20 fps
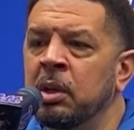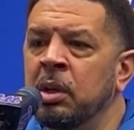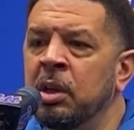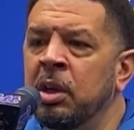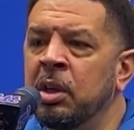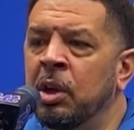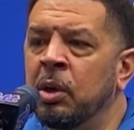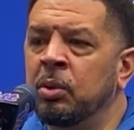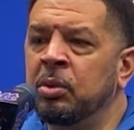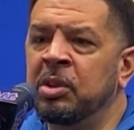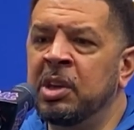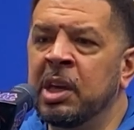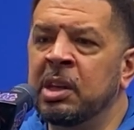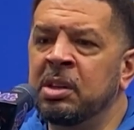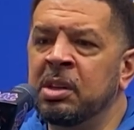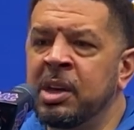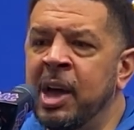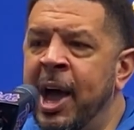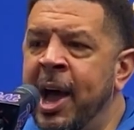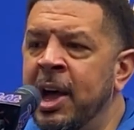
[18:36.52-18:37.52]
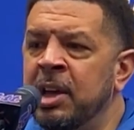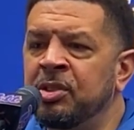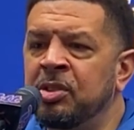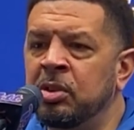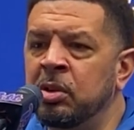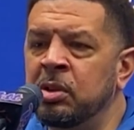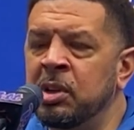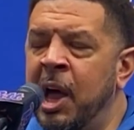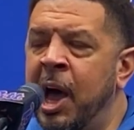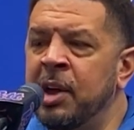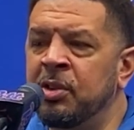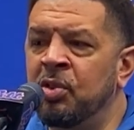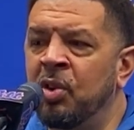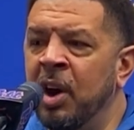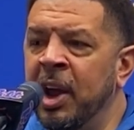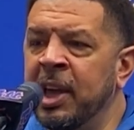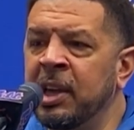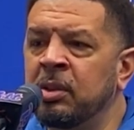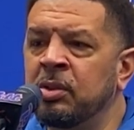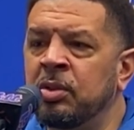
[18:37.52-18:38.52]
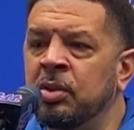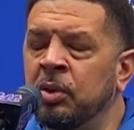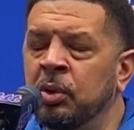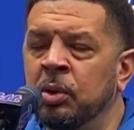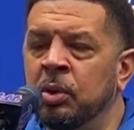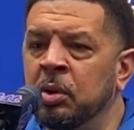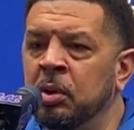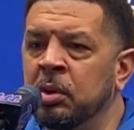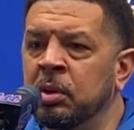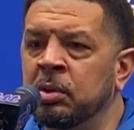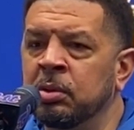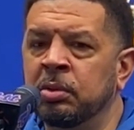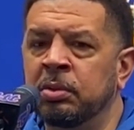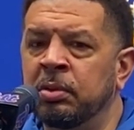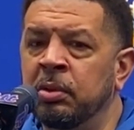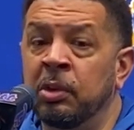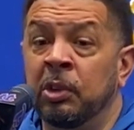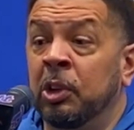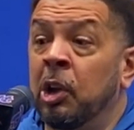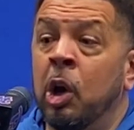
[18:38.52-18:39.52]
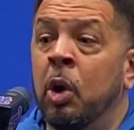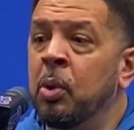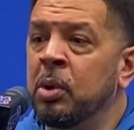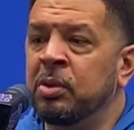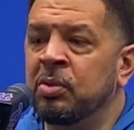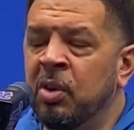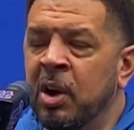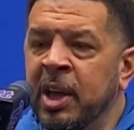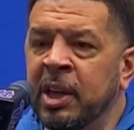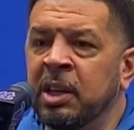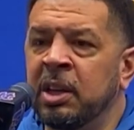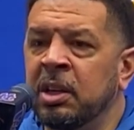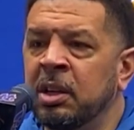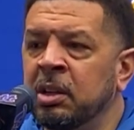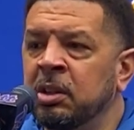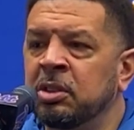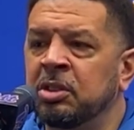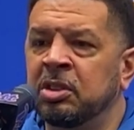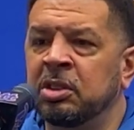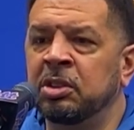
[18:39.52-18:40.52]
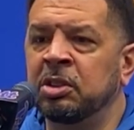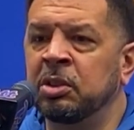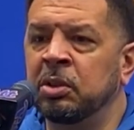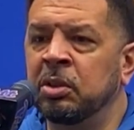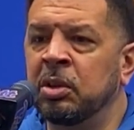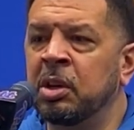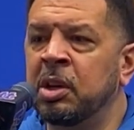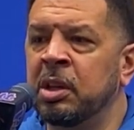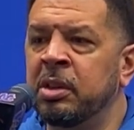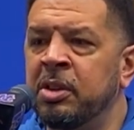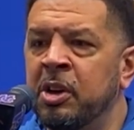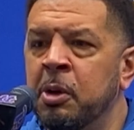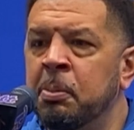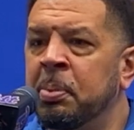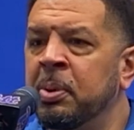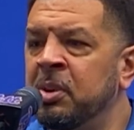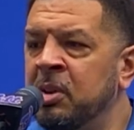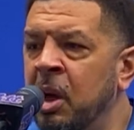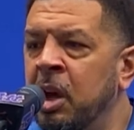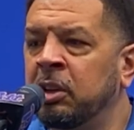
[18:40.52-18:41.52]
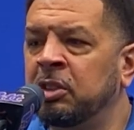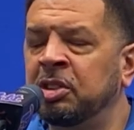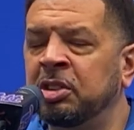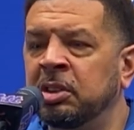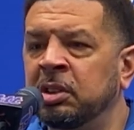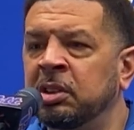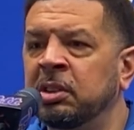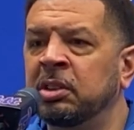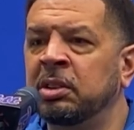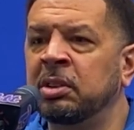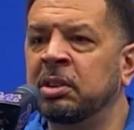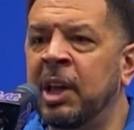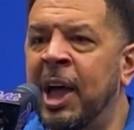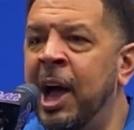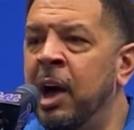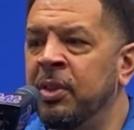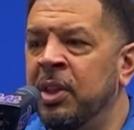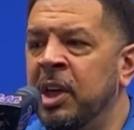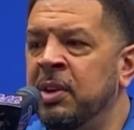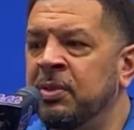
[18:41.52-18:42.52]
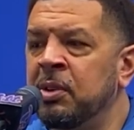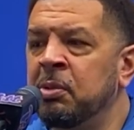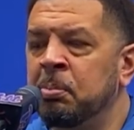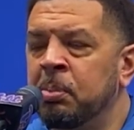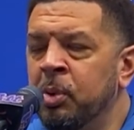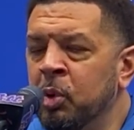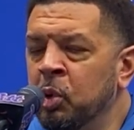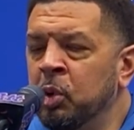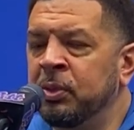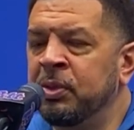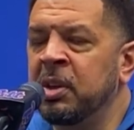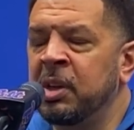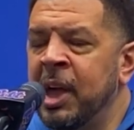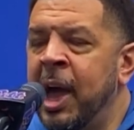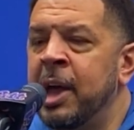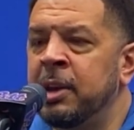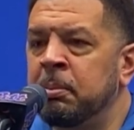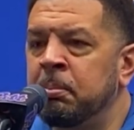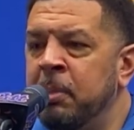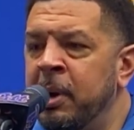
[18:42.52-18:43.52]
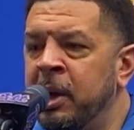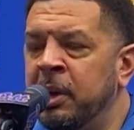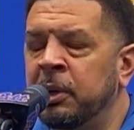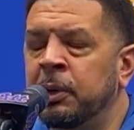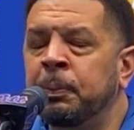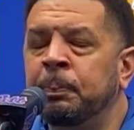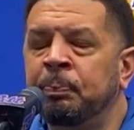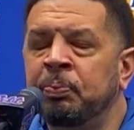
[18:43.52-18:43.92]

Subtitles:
you know, getting guys that are not ranked or low in rankings and you look at their production and how they've improved and gotten better.